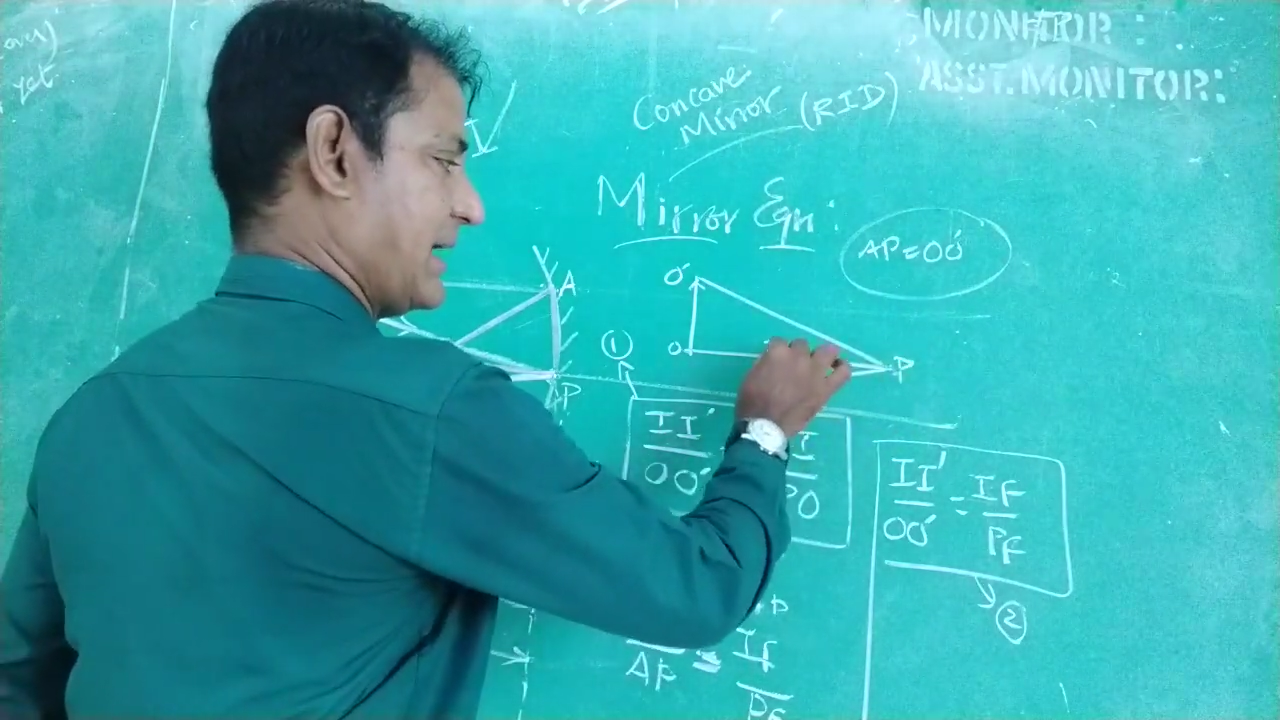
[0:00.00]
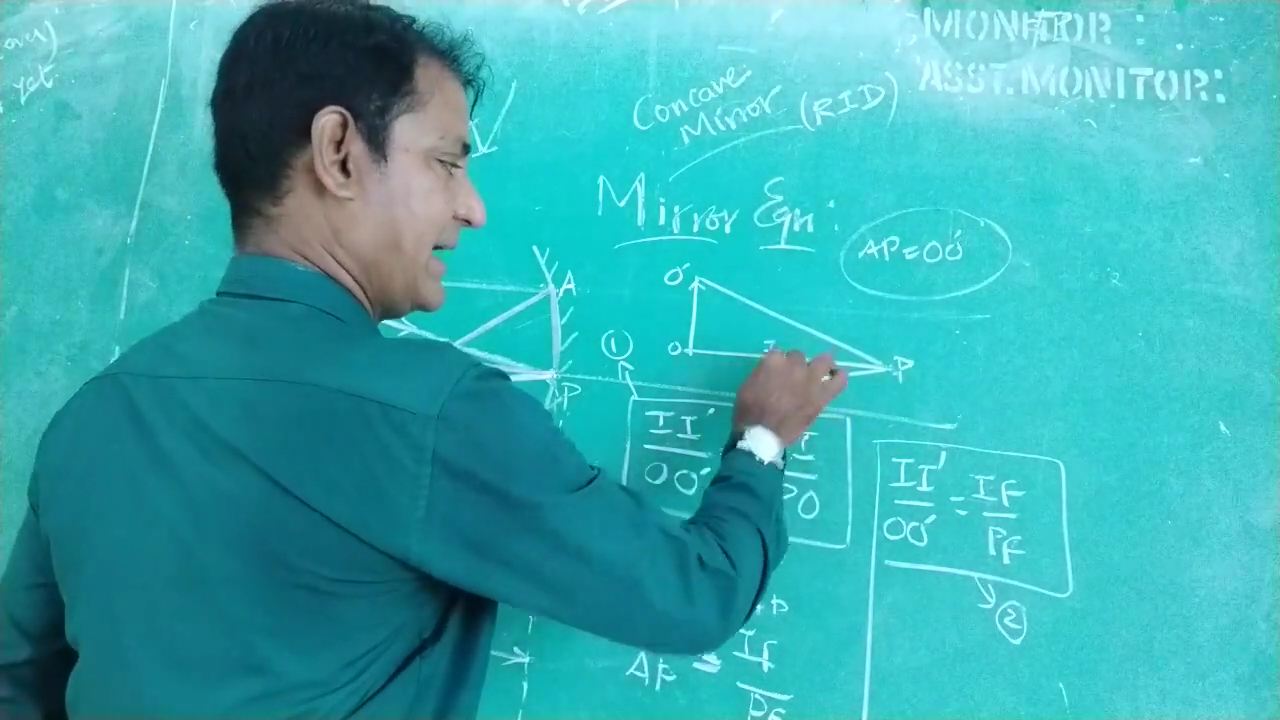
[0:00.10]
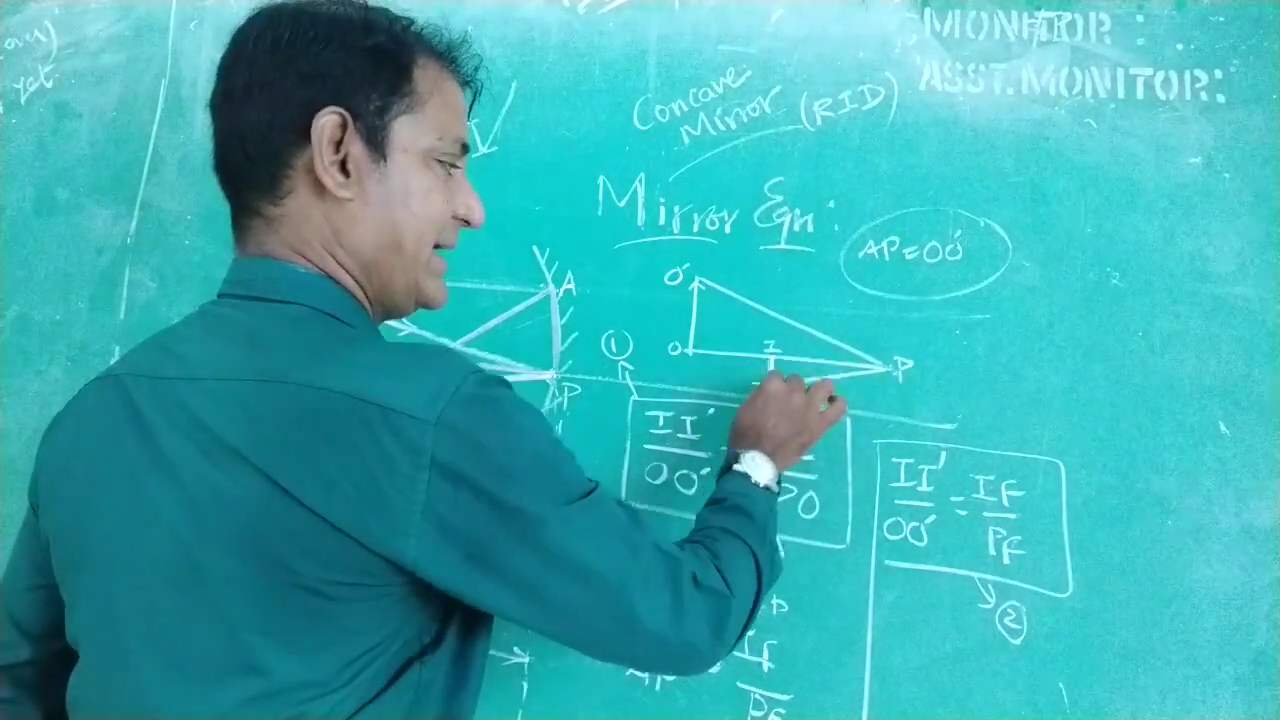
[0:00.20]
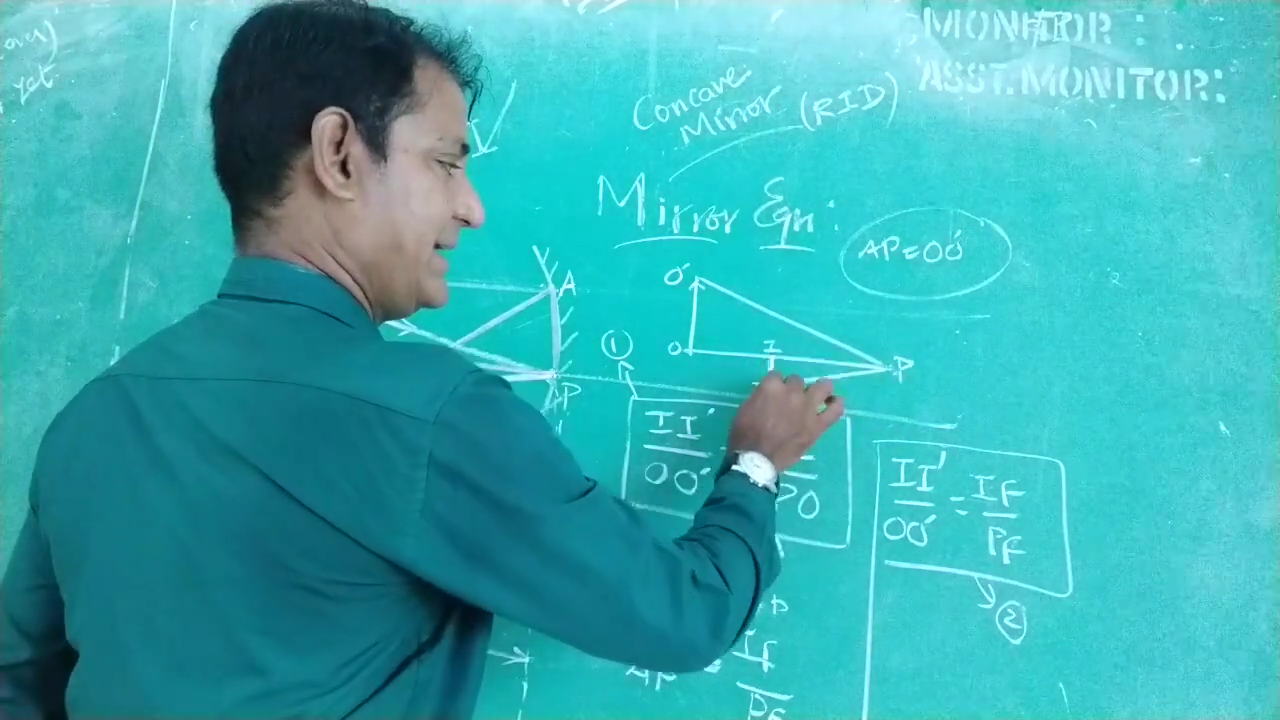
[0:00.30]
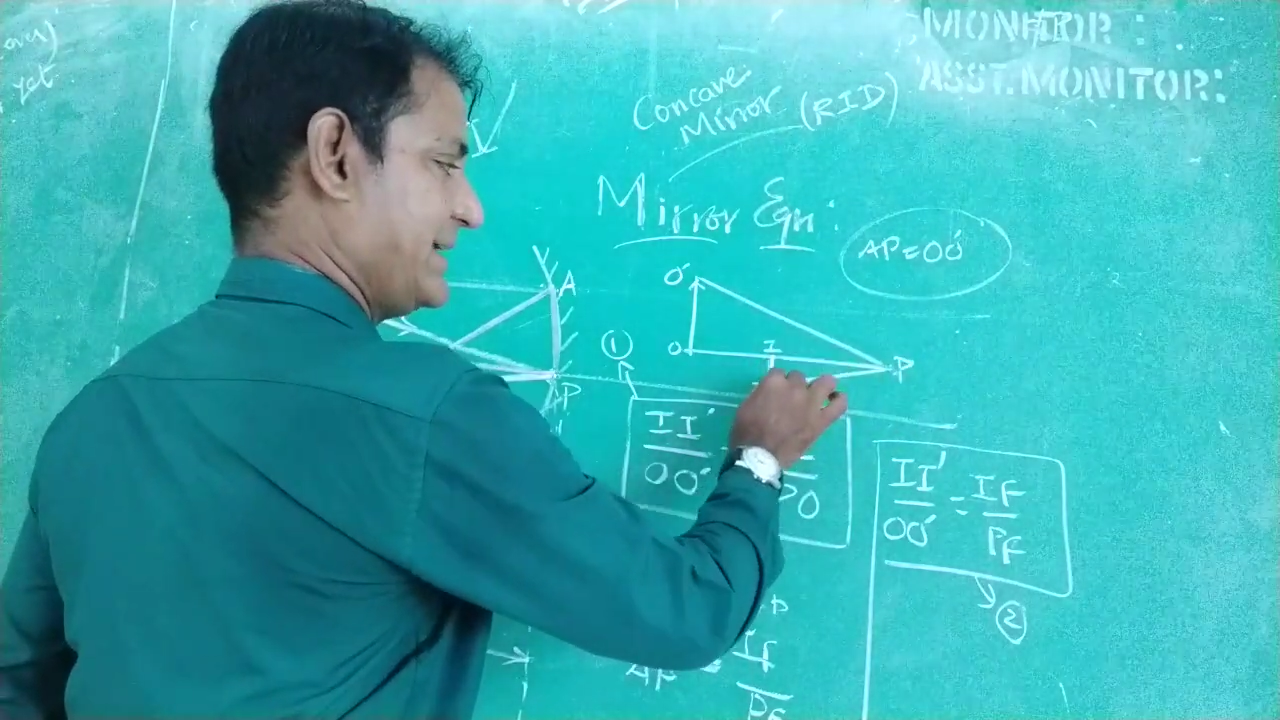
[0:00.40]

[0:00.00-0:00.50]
II